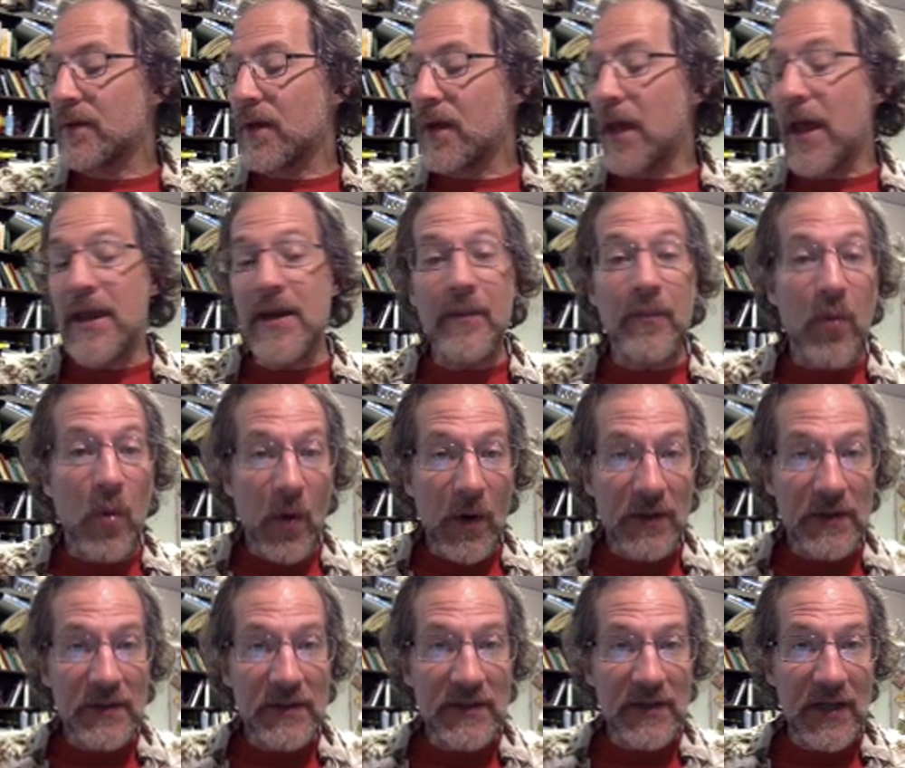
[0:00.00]

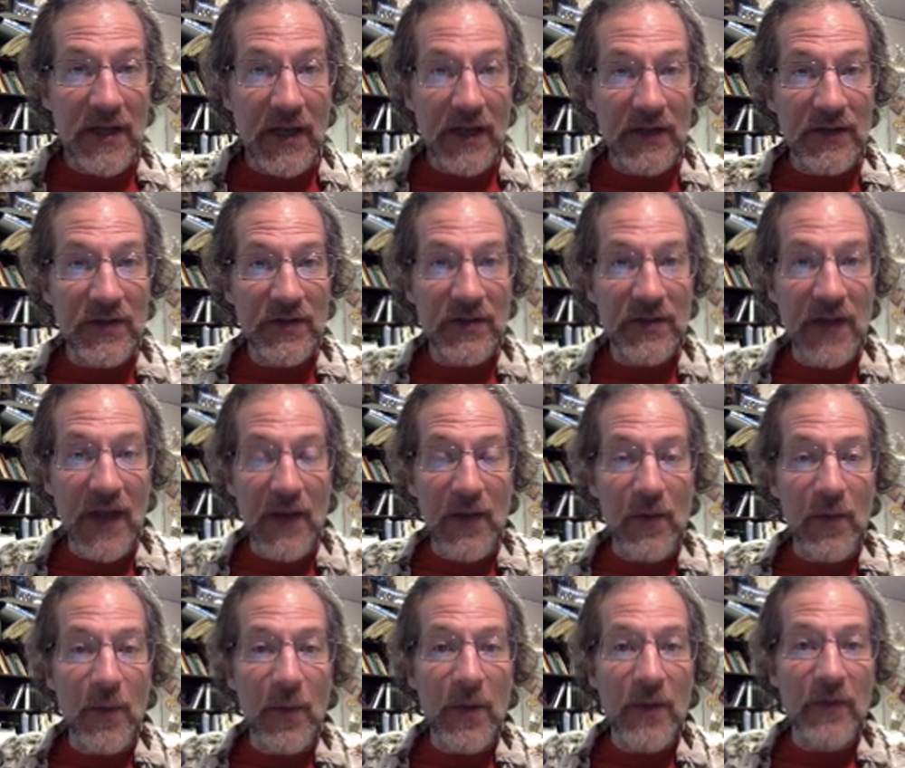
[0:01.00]
important text that
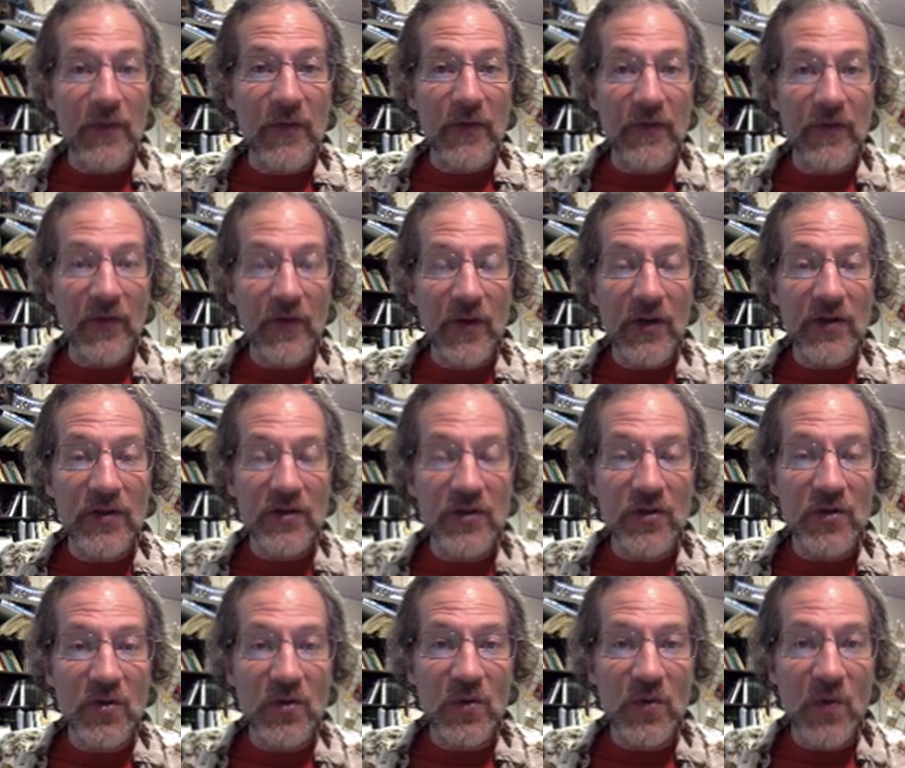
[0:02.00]
we'll be referring
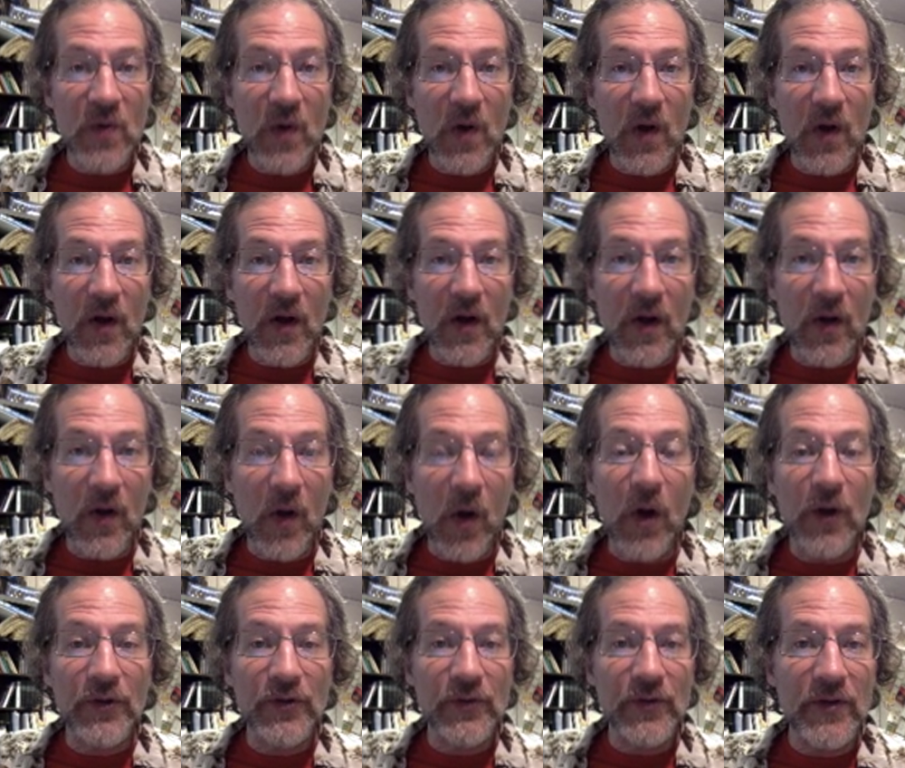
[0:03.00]
to
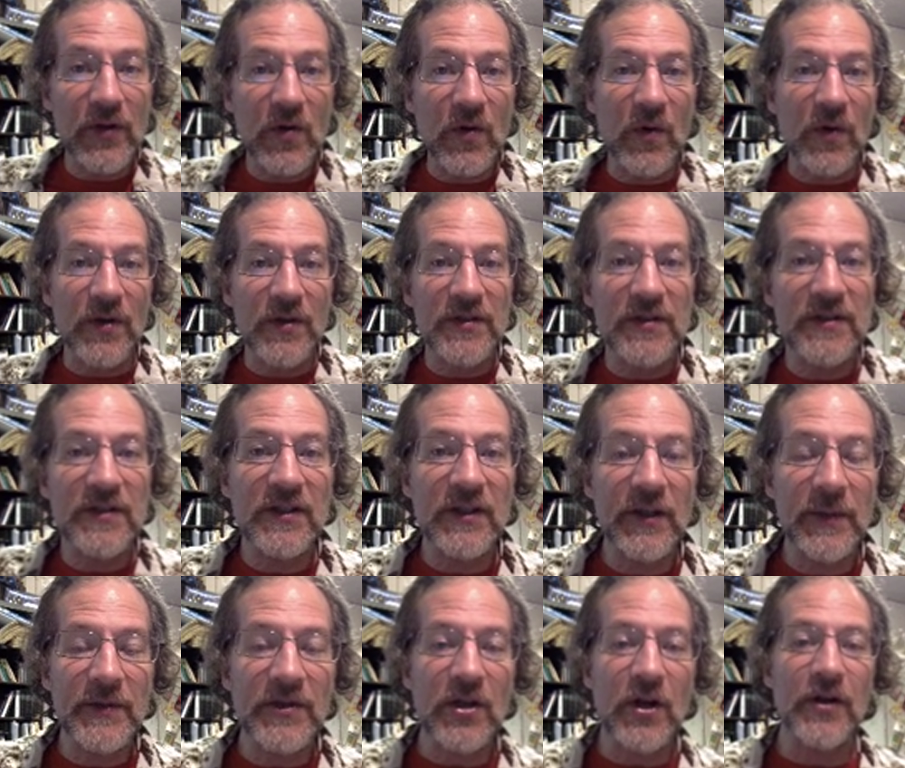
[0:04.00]
all during the course. The
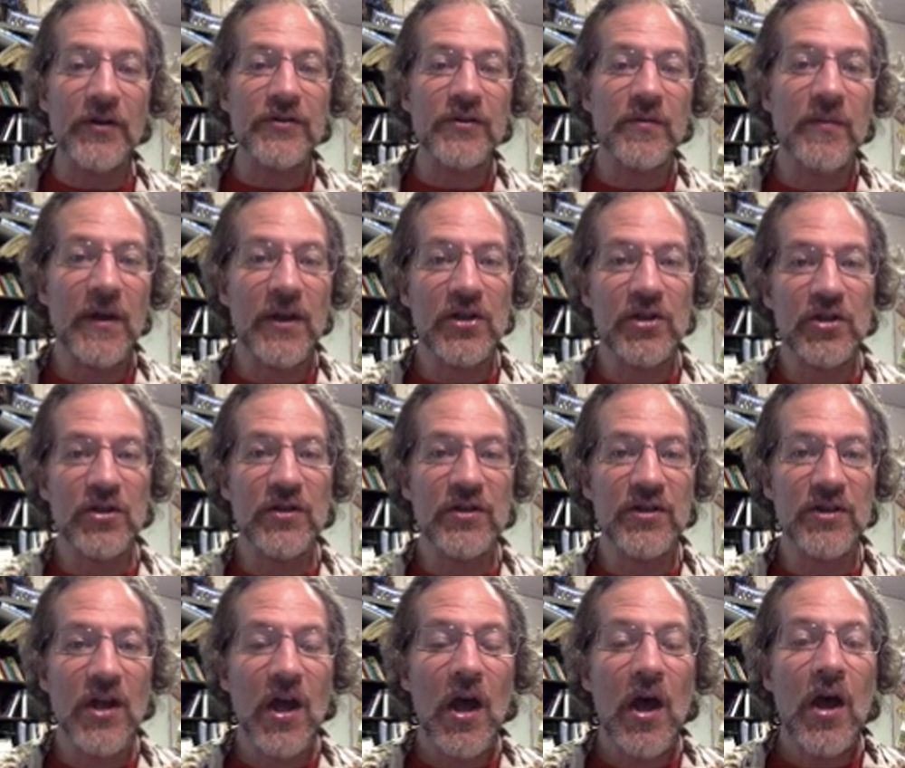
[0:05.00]
syllabus also
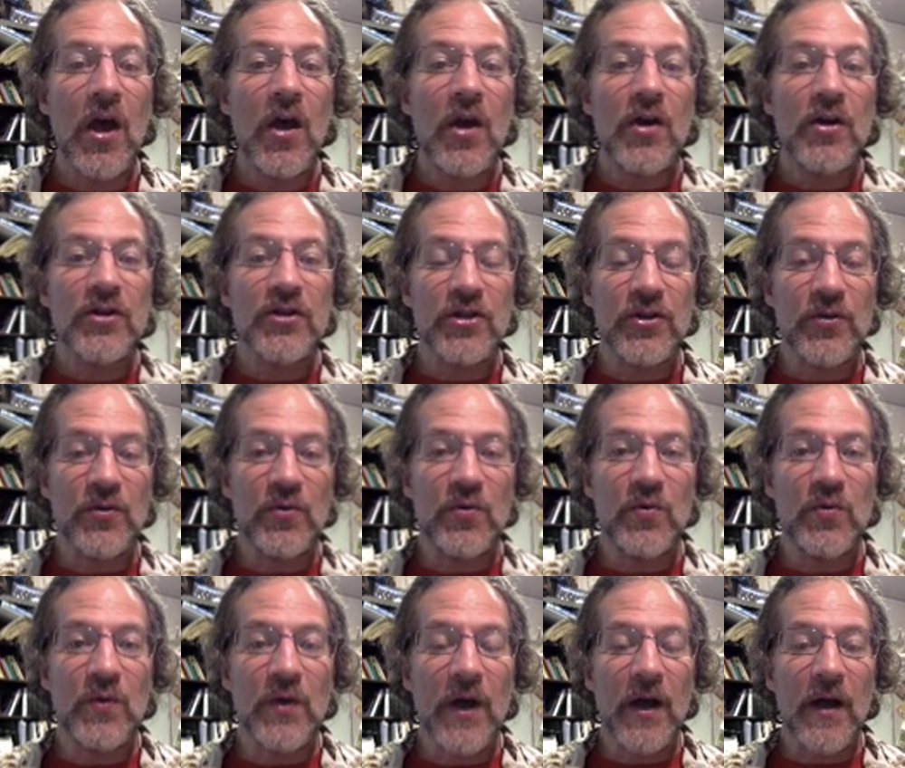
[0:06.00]
mentions
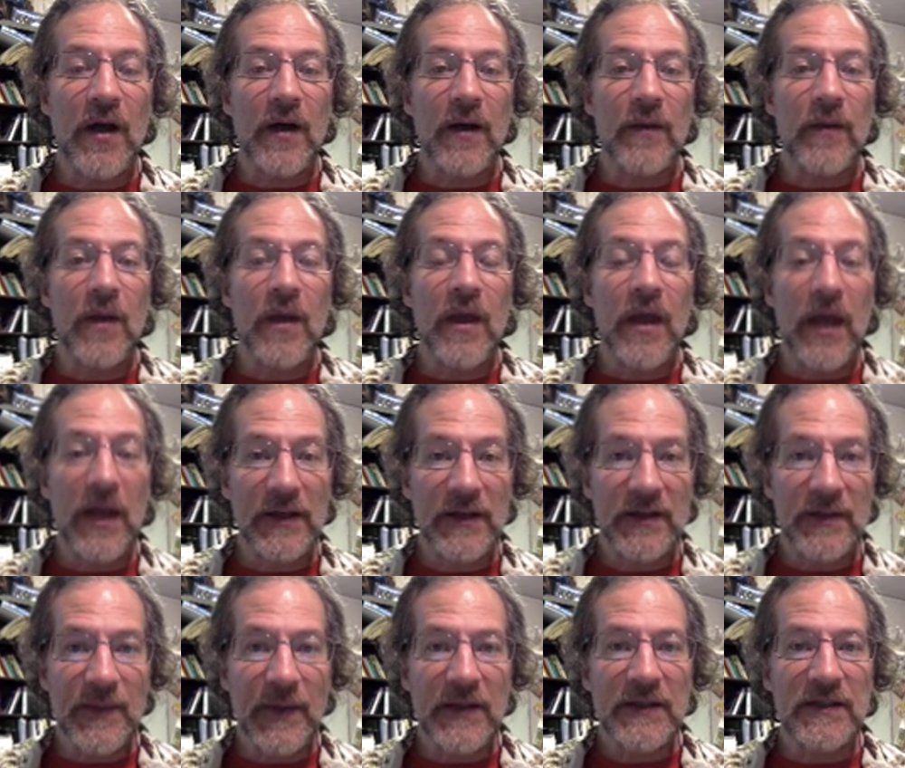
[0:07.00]
2
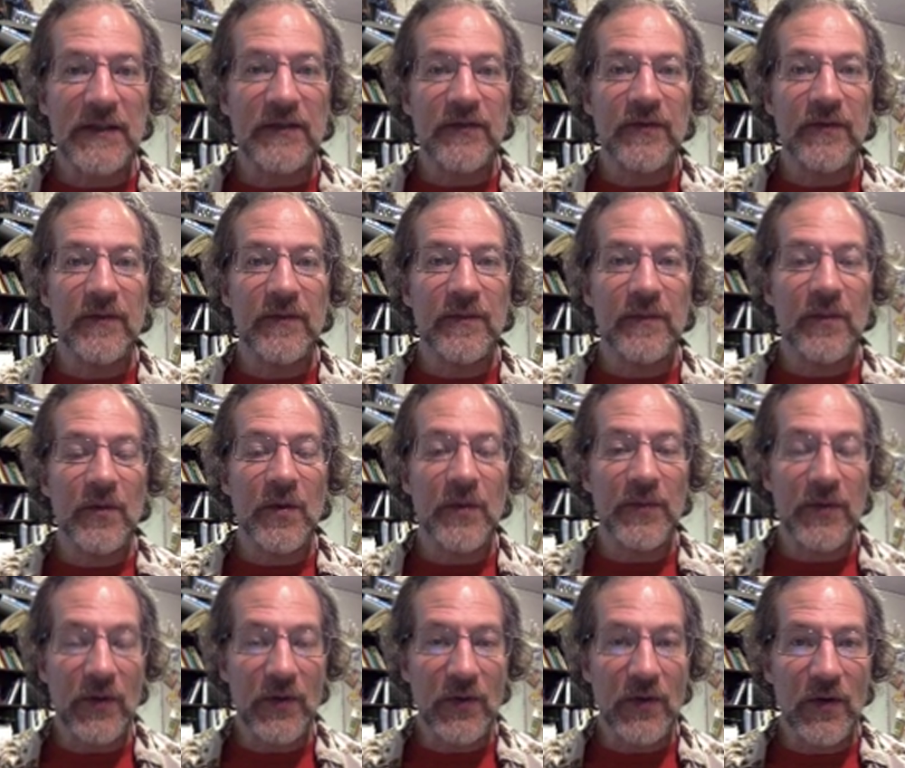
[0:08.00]
inexpensive
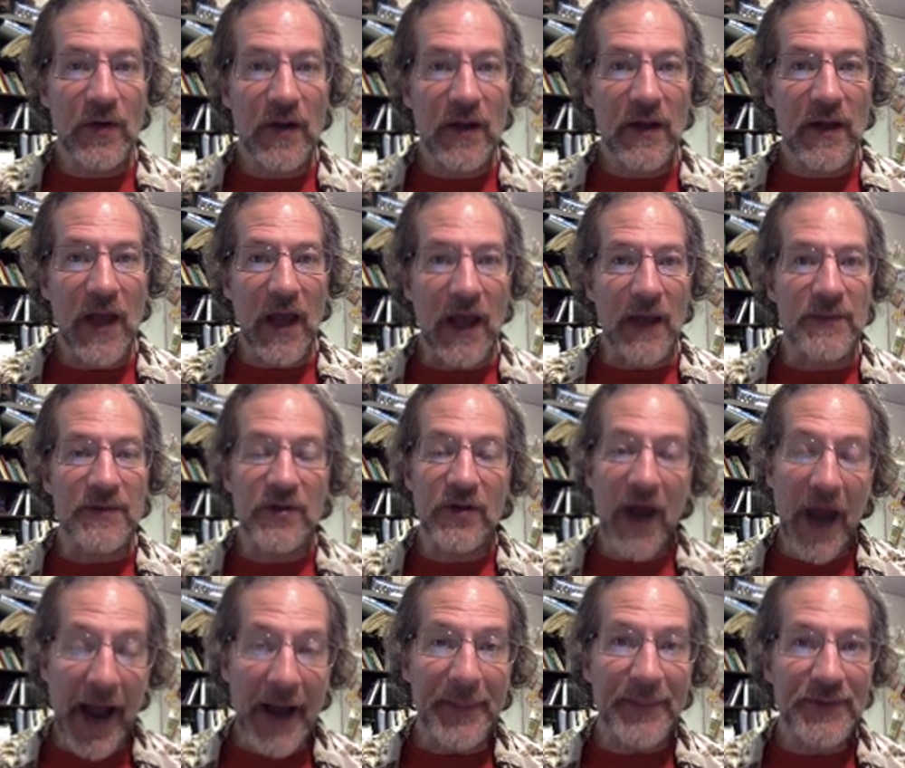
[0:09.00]
computer games.
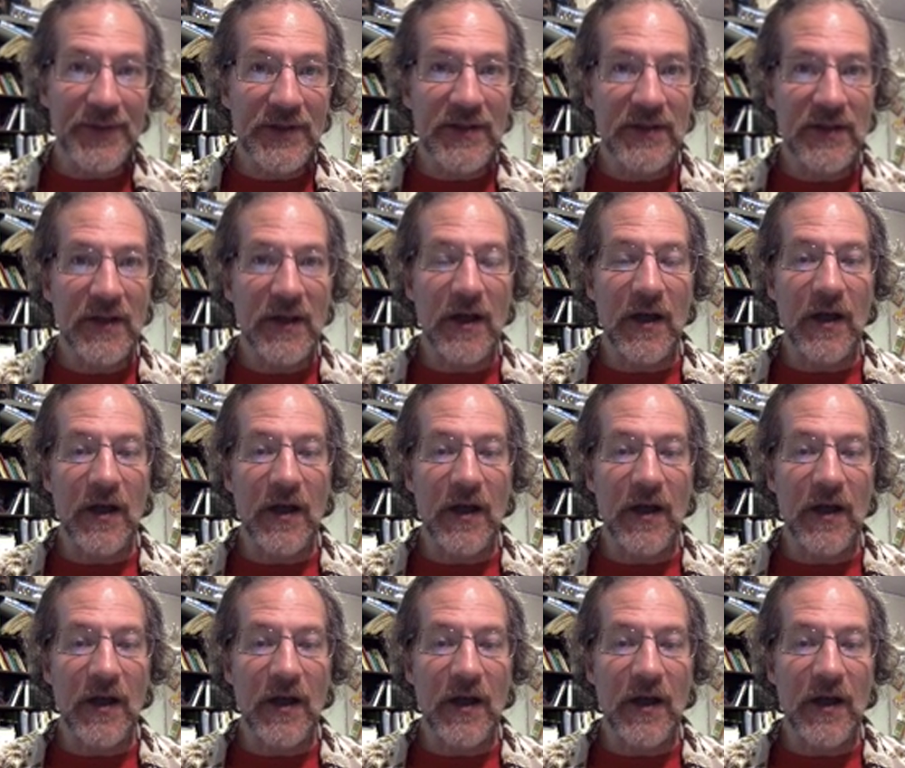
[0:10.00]
They're apps